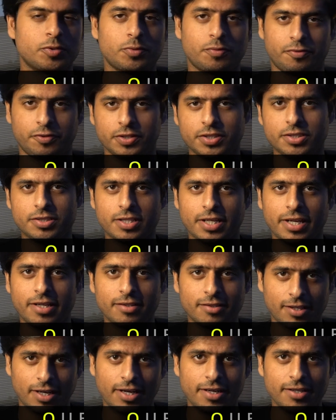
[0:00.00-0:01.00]
So first,
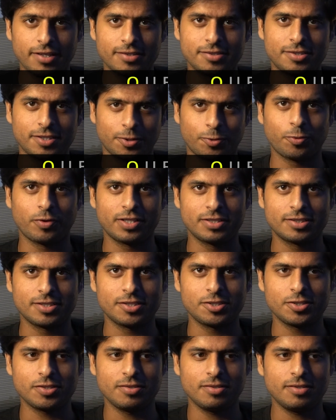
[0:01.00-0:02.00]
in threading and
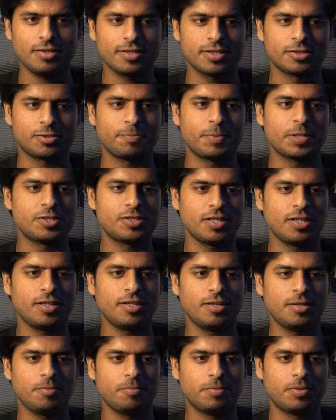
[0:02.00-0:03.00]
synchronization,
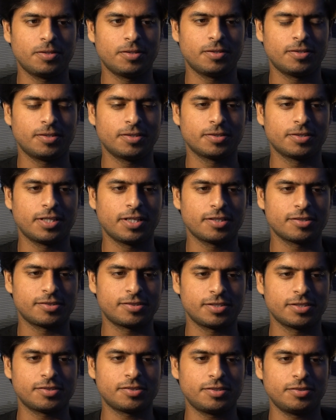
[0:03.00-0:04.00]
especially uh, there
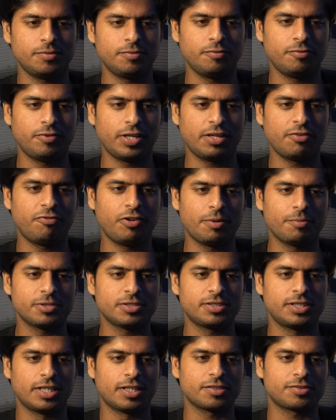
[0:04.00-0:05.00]
is this very
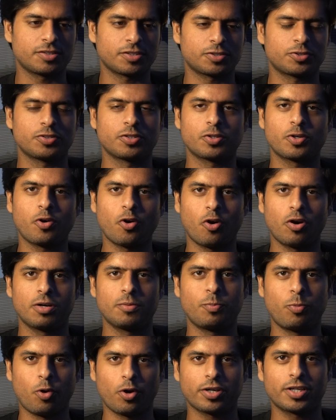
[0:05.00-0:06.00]
famous data structure
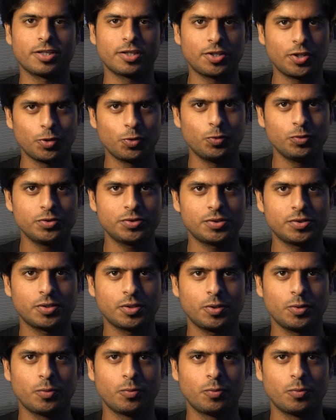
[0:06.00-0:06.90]
called blocking queues,